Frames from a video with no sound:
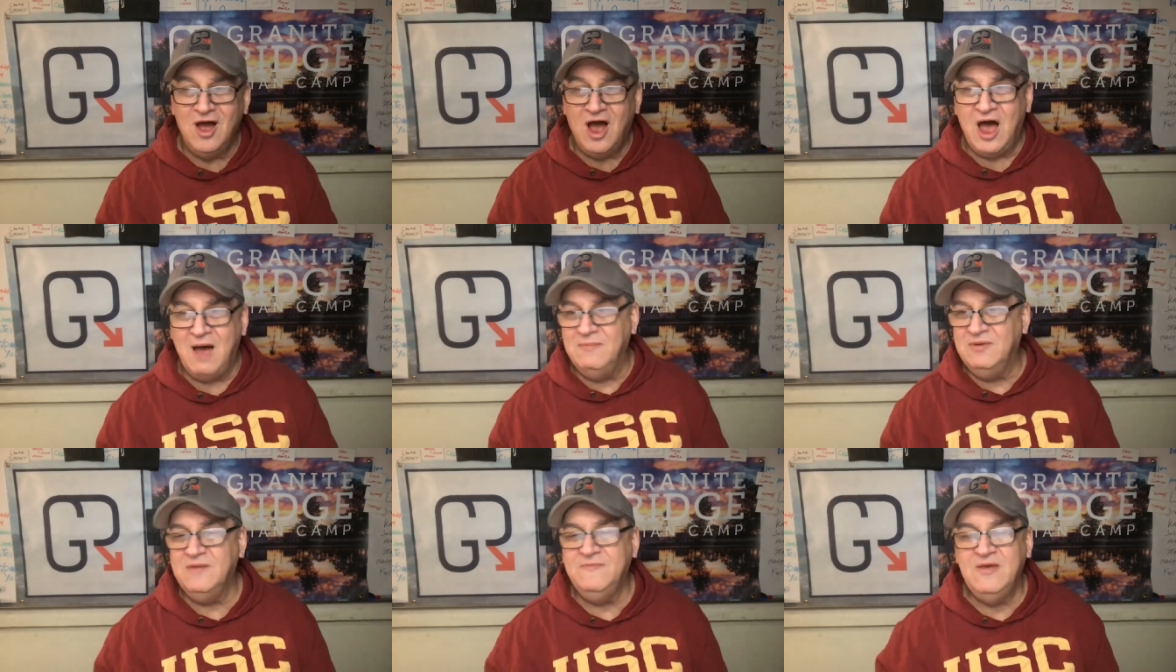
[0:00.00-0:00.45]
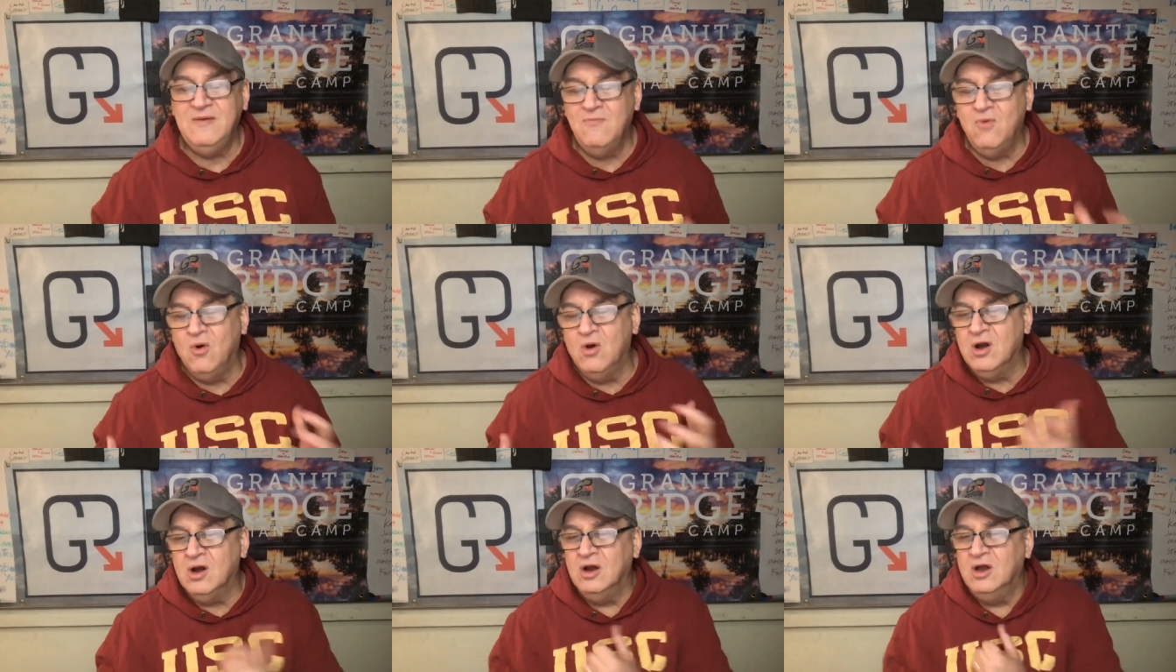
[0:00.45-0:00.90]
I'm going to be
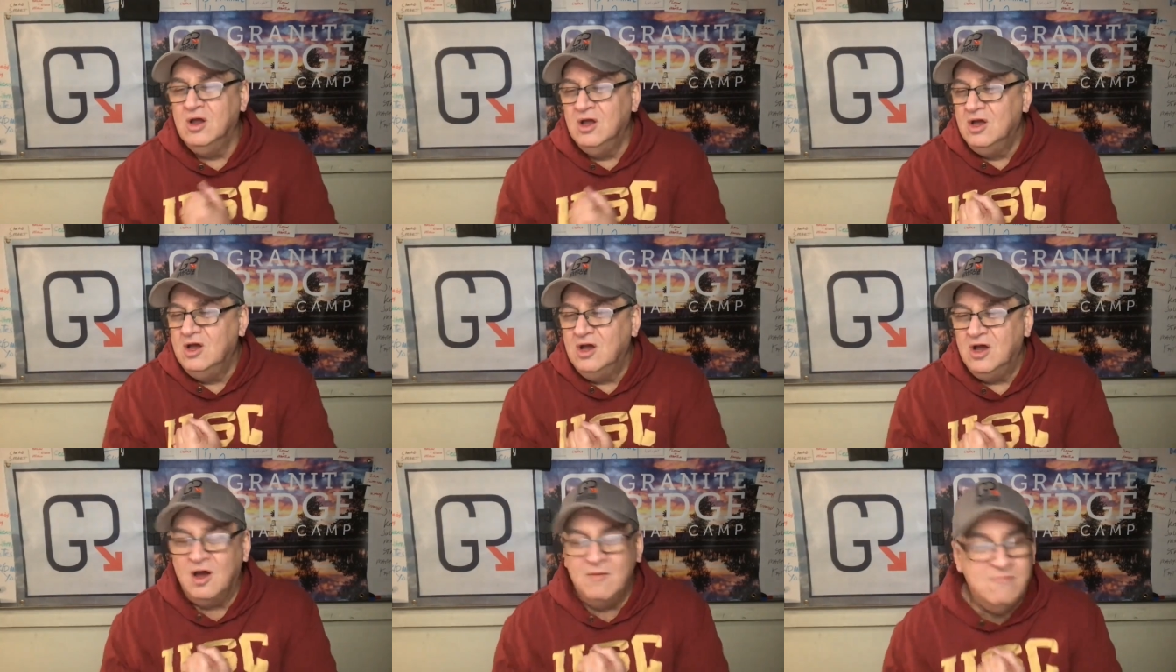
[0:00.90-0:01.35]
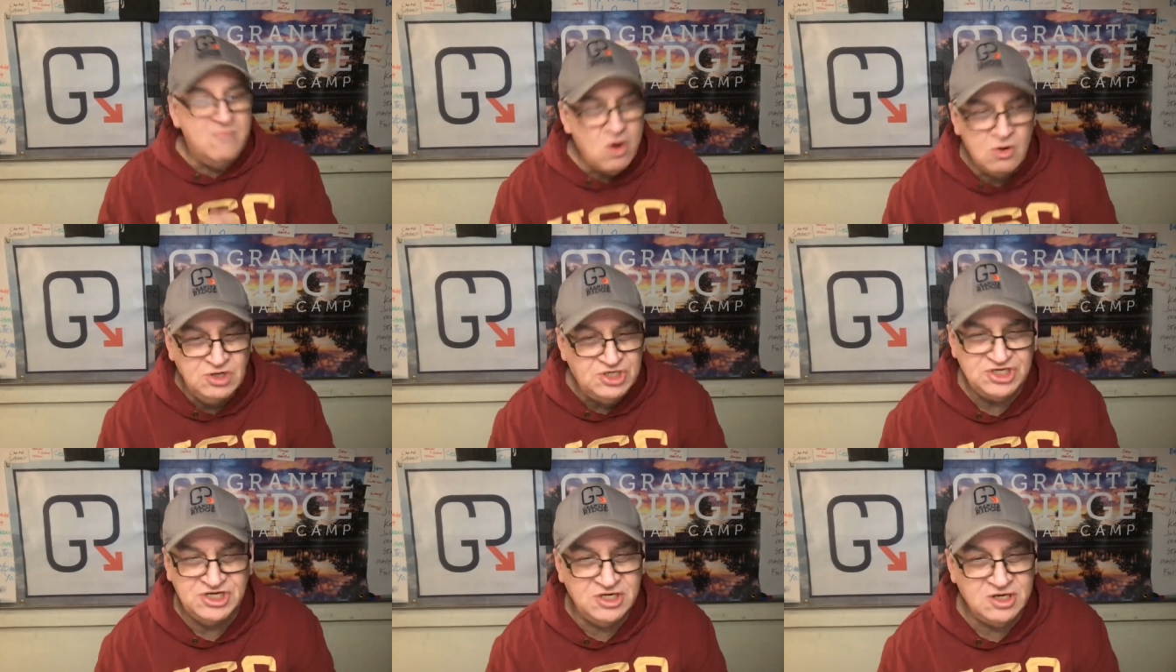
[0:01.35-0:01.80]
more
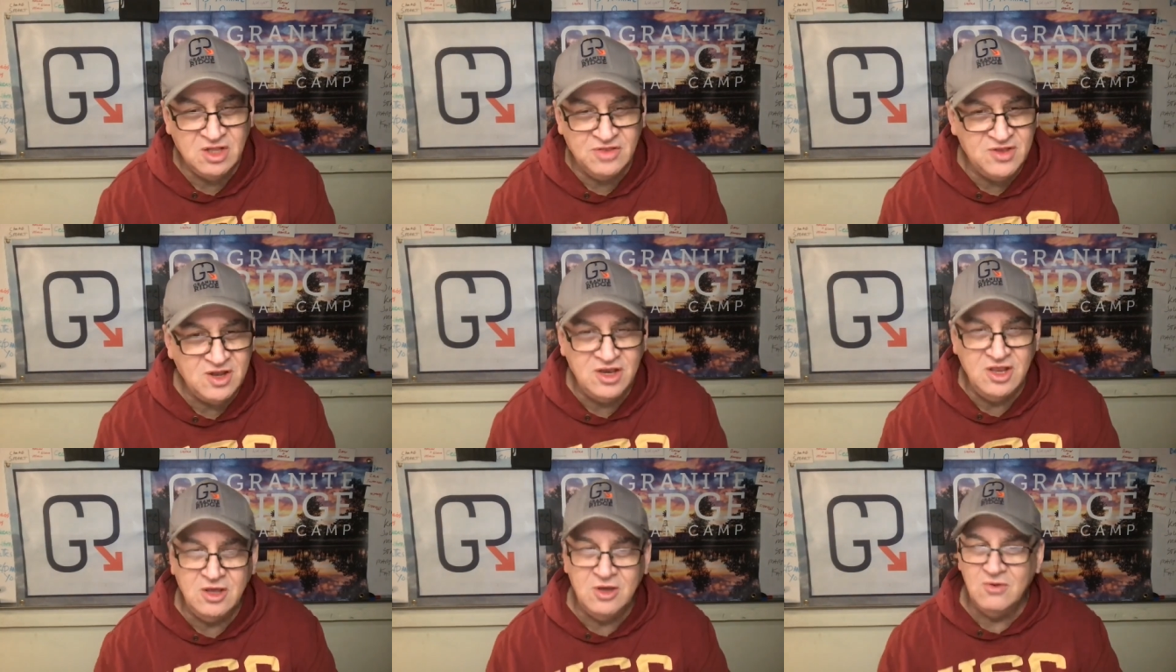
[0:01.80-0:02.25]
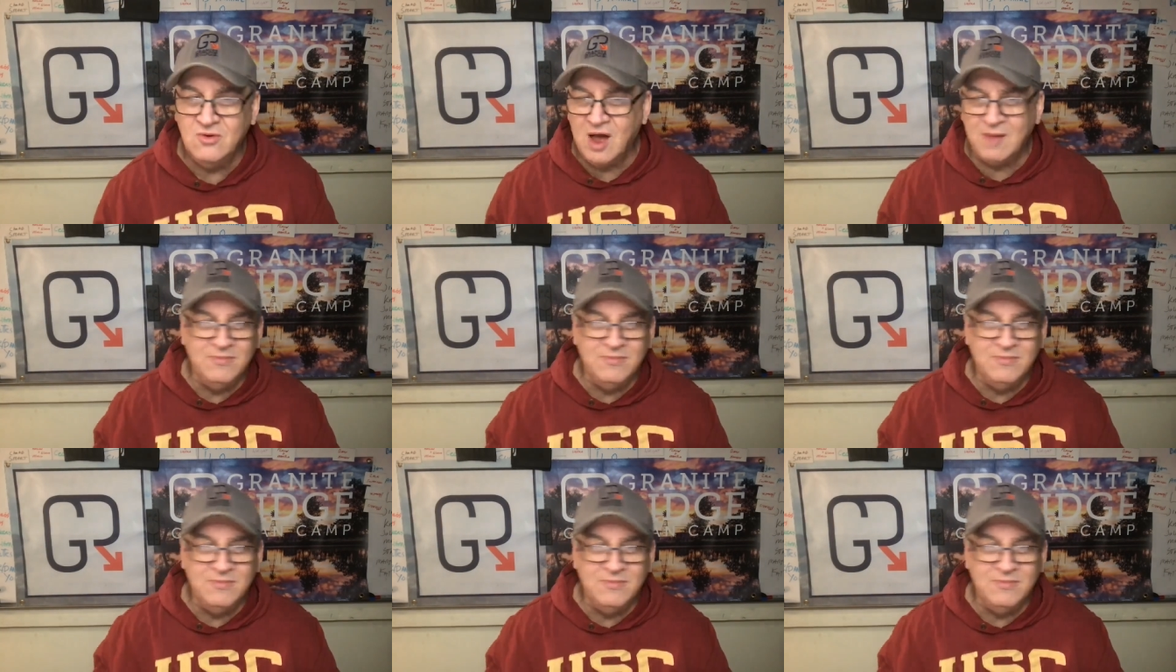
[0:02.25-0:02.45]
emotional than you.